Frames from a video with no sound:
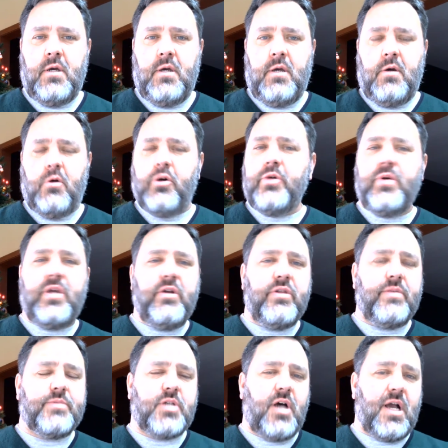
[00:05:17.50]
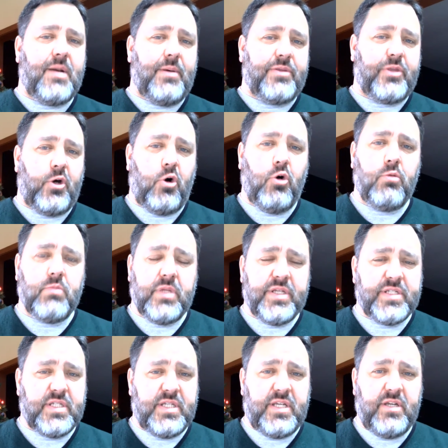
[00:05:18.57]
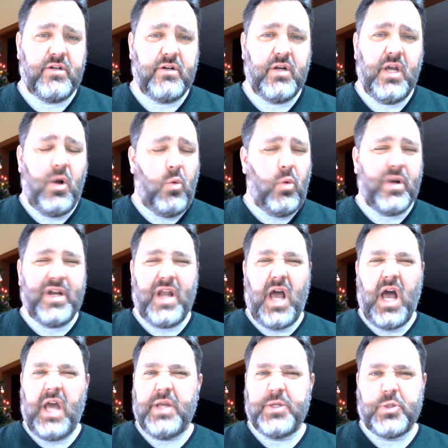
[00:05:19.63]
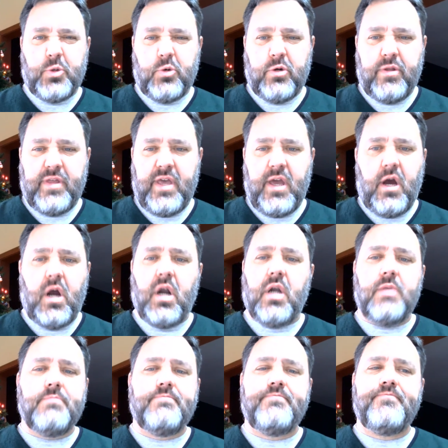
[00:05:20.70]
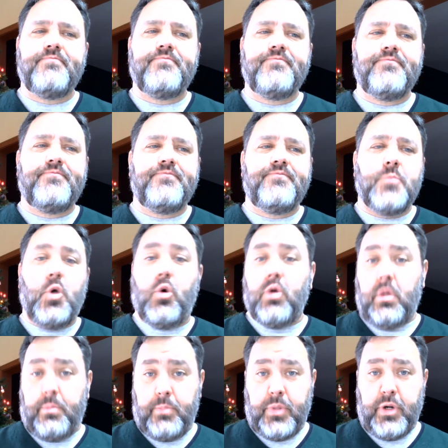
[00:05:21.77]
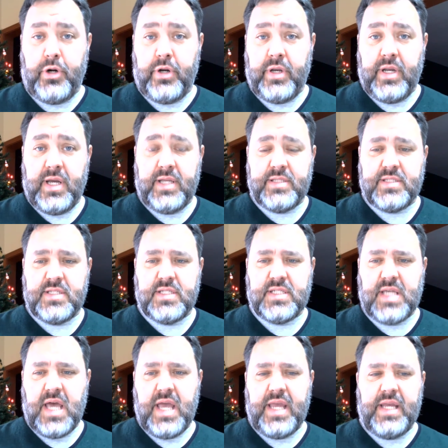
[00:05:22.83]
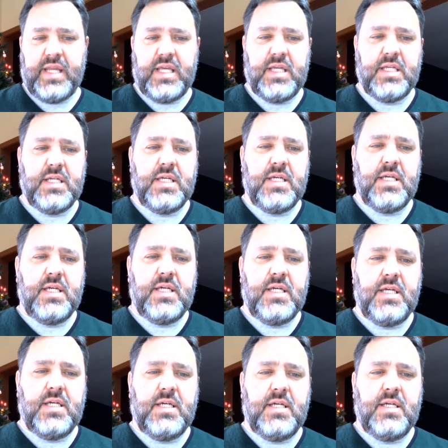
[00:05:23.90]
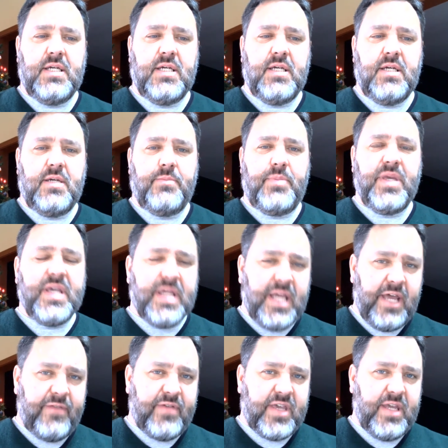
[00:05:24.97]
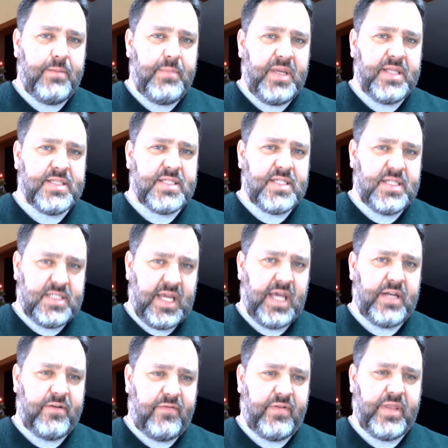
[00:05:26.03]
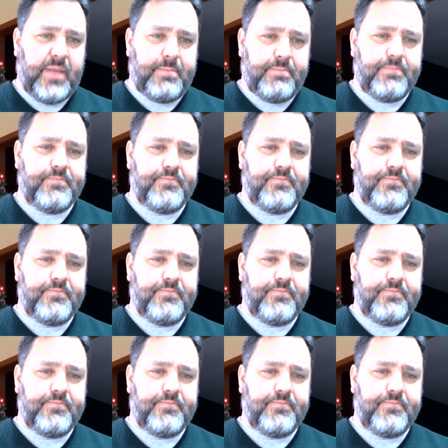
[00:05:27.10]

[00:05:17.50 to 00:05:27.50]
or you hear them talk about the homeless and hear what an eyesore they are, or a burden on society, being an advocate means to stand for them.